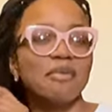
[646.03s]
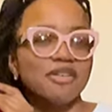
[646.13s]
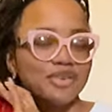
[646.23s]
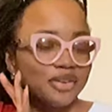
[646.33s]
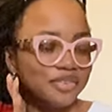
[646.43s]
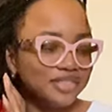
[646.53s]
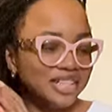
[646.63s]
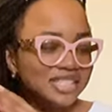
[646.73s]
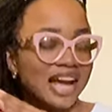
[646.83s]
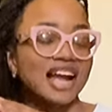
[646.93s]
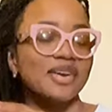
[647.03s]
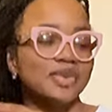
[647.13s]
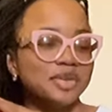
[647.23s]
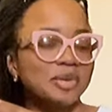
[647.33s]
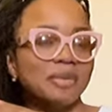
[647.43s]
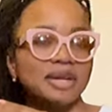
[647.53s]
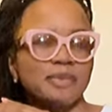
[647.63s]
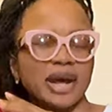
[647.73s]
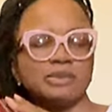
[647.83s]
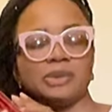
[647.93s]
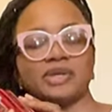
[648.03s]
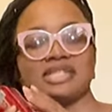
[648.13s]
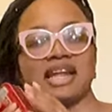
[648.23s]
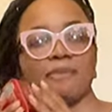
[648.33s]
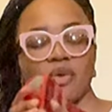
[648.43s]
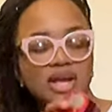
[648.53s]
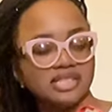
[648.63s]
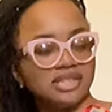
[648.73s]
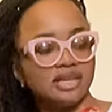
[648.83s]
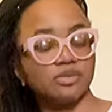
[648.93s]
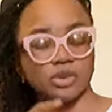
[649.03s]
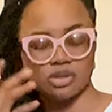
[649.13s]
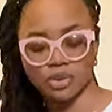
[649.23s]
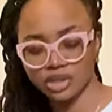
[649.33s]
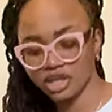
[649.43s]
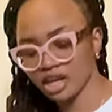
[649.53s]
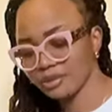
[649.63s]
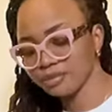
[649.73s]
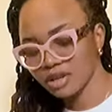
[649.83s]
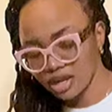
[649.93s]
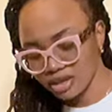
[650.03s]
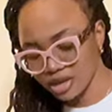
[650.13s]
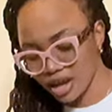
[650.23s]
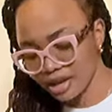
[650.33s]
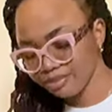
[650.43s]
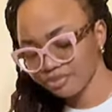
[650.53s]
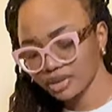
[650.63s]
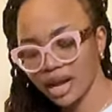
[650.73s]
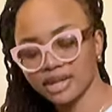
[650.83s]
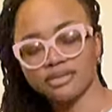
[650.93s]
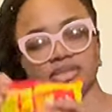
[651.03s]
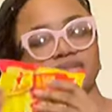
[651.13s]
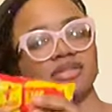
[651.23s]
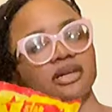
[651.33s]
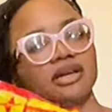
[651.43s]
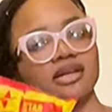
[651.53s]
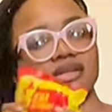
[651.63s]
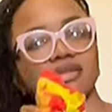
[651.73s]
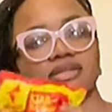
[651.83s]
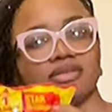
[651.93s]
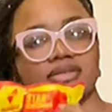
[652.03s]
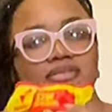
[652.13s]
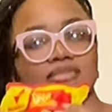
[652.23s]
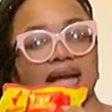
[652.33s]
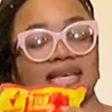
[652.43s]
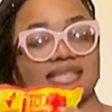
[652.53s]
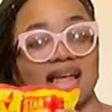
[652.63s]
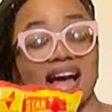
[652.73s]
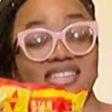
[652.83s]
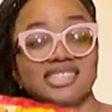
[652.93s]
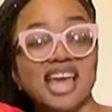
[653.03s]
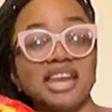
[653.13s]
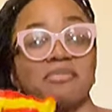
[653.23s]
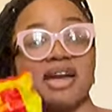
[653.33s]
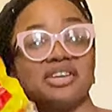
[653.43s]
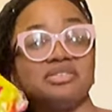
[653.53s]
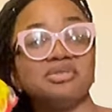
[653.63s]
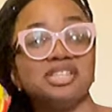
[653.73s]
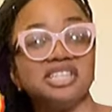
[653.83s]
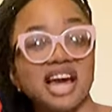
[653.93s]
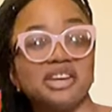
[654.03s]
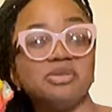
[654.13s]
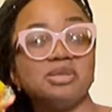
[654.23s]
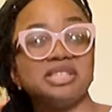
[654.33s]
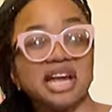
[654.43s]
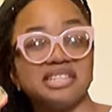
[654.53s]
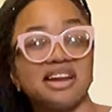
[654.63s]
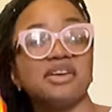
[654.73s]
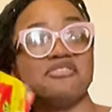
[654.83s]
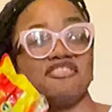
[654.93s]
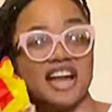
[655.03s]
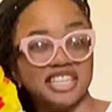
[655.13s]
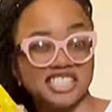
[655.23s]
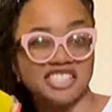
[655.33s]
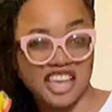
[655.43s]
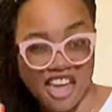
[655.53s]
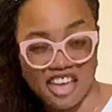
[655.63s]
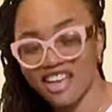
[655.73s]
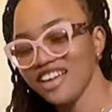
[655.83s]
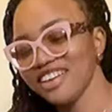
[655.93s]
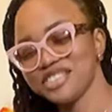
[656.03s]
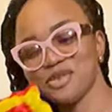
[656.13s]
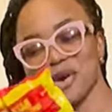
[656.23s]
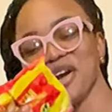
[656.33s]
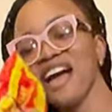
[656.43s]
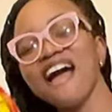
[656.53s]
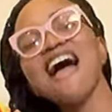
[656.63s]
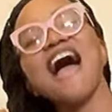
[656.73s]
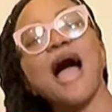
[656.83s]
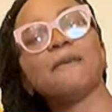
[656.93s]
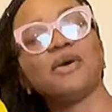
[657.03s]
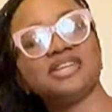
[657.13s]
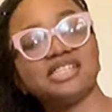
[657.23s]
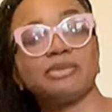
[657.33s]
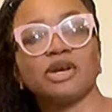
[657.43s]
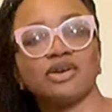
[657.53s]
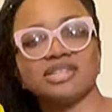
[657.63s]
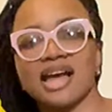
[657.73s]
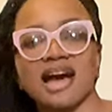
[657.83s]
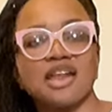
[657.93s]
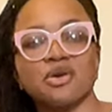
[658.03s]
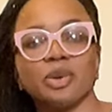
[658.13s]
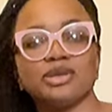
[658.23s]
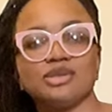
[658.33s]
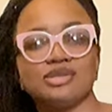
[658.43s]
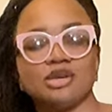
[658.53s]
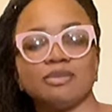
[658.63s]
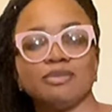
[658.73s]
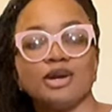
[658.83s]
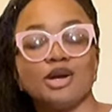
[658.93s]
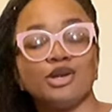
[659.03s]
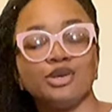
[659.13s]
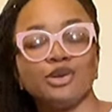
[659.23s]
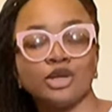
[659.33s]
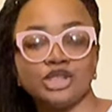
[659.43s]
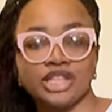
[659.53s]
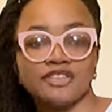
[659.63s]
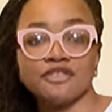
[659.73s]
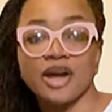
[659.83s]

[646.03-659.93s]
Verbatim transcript: bought 4 of these. I can't really remember the price, but it wasn't that pricey. It was okay. Yeah, and Maggi star. See, any Maggi you need that you use in Nigeria, you'll find it here. So I bought this because I can't always use no chicken for